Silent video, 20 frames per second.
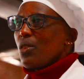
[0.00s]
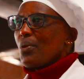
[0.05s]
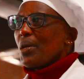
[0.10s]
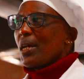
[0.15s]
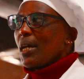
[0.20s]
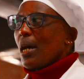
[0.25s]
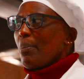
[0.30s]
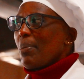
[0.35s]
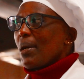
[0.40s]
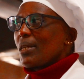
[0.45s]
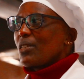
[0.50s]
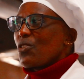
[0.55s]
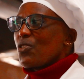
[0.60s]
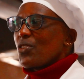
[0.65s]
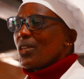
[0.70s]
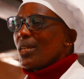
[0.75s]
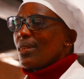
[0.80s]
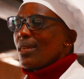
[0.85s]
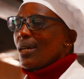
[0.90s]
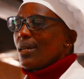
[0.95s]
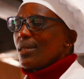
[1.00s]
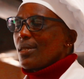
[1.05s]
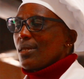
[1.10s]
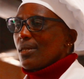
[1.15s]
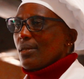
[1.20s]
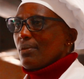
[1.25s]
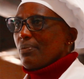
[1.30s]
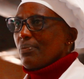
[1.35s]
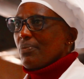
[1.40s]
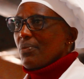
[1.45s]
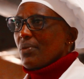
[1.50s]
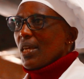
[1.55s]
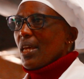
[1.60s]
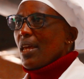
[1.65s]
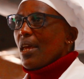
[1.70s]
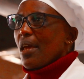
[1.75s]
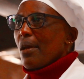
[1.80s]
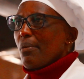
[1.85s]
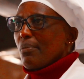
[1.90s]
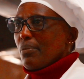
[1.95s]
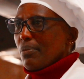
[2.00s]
wake up at 3.30 a.m.